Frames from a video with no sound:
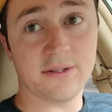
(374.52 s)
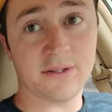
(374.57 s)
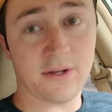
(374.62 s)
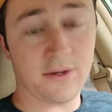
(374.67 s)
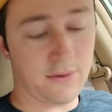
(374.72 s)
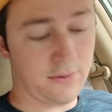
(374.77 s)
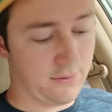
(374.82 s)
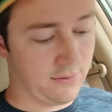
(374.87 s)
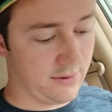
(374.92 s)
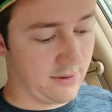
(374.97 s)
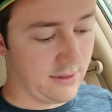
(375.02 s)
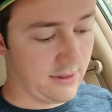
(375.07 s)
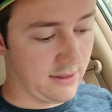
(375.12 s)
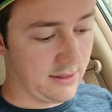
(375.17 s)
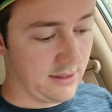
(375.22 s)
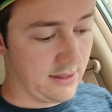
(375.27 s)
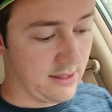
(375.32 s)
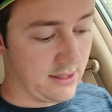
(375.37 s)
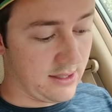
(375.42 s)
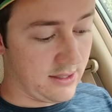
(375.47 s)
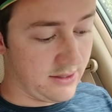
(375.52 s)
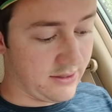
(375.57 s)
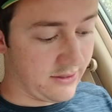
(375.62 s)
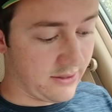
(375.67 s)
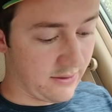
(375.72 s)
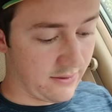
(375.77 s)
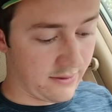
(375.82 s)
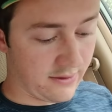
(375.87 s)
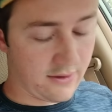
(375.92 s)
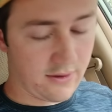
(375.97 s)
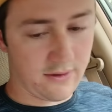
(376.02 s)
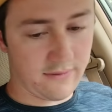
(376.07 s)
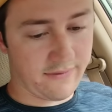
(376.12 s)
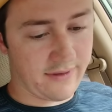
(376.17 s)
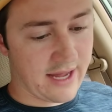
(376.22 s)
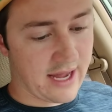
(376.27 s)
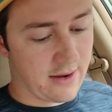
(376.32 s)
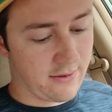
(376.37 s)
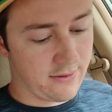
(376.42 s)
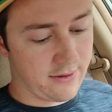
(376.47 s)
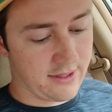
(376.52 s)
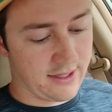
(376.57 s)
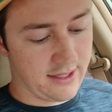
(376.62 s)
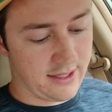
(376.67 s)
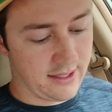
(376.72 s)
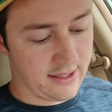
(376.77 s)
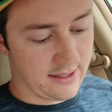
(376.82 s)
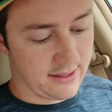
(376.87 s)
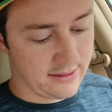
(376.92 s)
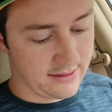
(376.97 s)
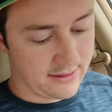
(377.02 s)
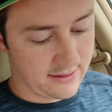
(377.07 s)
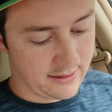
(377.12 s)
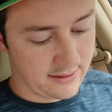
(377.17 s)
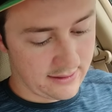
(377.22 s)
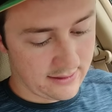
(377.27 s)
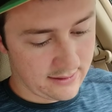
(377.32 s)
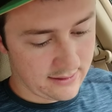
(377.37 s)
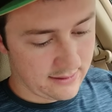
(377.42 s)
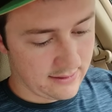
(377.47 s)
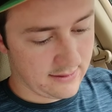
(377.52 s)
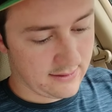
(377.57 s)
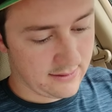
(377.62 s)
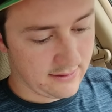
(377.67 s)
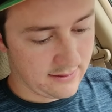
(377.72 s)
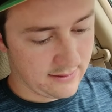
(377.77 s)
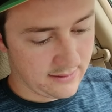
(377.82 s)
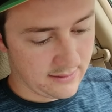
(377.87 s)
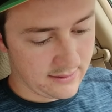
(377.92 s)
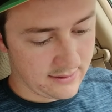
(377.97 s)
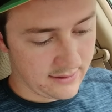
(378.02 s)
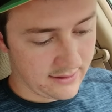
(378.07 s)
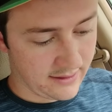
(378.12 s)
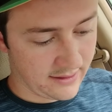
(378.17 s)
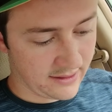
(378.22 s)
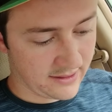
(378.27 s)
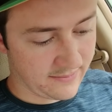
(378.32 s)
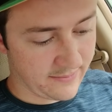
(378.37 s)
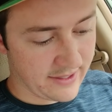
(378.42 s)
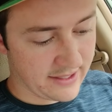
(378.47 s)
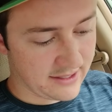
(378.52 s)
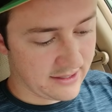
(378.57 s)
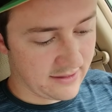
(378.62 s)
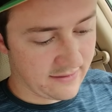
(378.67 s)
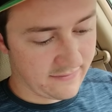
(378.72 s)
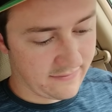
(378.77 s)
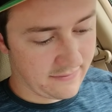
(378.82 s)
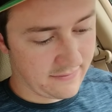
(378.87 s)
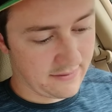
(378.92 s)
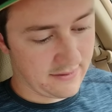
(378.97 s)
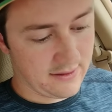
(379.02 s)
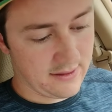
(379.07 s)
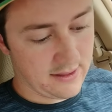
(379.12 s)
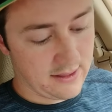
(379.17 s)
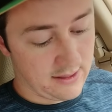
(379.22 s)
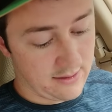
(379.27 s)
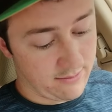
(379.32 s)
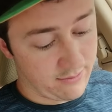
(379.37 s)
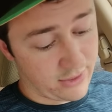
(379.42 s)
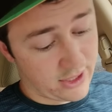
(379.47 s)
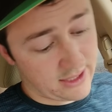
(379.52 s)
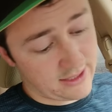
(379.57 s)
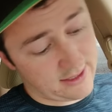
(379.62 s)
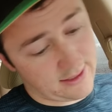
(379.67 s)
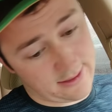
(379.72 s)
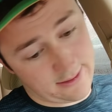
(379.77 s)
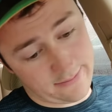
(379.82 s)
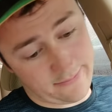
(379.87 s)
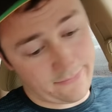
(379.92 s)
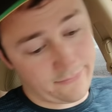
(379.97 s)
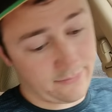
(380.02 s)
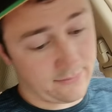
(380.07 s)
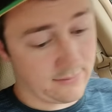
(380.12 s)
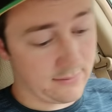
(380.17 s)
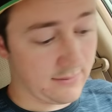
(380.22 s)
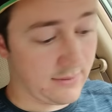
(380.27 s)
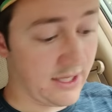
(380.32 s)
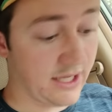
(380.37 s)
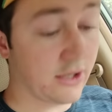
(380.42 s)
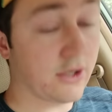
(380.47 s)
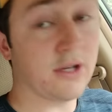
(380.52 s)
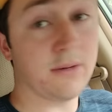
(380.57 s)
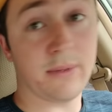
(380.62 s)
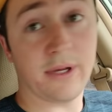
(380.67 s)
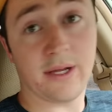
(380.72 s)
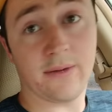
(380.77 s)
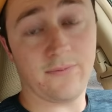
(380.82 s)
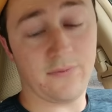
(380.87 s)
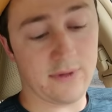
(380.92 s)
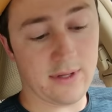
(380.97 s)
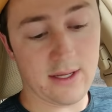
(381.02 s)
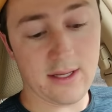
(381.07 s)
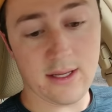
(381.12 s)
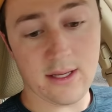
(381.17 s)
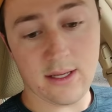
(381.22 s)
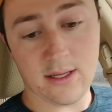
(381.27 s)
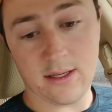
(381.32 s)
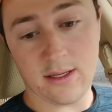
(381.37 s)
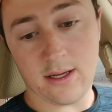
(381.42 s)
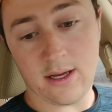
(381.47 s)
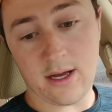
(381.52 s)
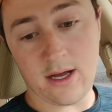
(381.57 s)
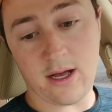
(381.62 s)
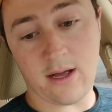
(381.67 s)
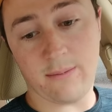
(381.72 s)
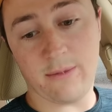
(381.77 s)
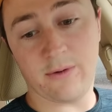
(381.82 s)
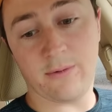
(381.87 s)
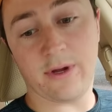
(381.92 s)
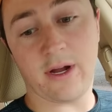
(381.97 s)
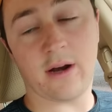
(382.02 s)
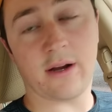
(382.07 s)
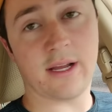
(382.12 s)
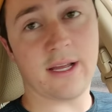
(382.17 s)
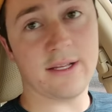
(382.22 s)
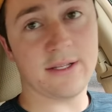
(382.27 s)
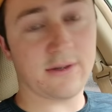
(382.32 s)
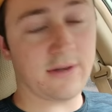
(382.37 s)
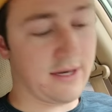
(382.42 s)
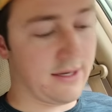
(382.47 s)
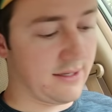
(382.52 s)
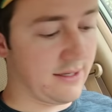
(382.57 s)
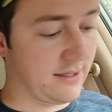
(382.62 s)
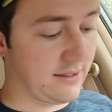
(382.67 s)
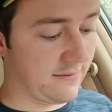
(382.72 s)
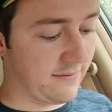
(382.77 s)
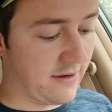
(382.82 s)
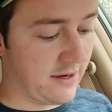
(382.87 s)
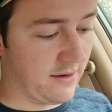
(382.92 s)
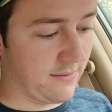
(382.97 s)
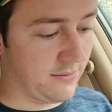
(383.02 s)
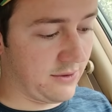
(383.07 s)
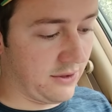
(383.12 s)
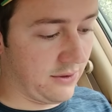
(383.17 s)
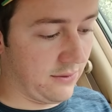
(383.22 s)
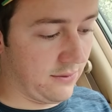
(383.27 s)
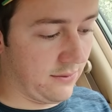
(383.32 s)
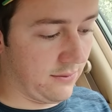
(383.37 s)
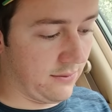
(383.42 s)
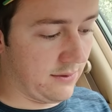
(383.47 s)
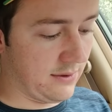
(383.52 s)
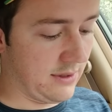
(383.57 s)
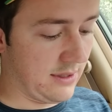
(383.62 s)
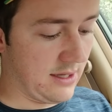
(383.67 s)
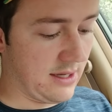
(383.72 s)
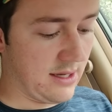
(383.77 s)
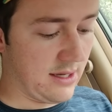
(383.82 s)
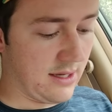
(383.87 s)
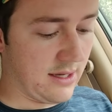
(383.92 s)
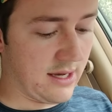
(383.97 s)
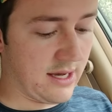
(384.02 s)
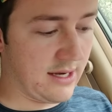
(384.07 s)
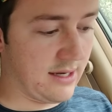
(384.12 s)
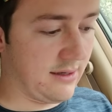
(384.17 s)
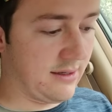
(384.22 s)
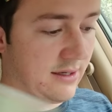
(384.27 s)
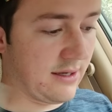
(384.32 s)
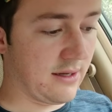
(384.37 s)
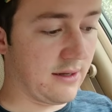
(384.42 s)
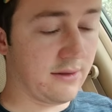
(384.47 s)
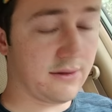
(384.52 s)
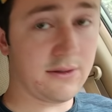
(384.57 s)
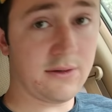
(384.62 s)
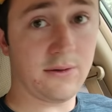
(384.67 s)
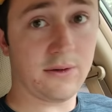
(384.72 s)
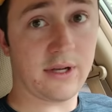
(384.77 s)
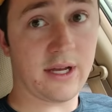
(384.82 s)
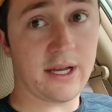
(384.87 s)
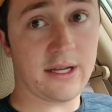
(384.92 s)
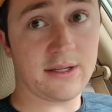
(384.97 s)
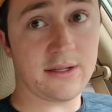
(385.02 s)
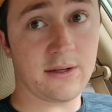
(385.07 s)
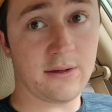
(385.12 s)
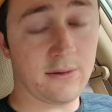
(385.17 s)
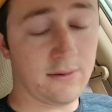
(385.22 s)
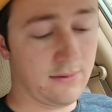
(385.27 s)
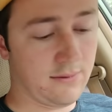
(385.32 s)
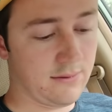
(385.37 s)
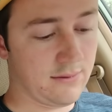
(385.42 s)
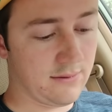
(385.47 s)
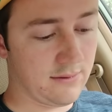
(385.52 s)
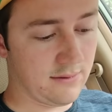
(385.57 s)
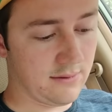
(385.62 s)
Zone. Don't know if that one is expensive, but it could be. Midway Arcade's Greatest Hits Volume 2. NHL 2K2.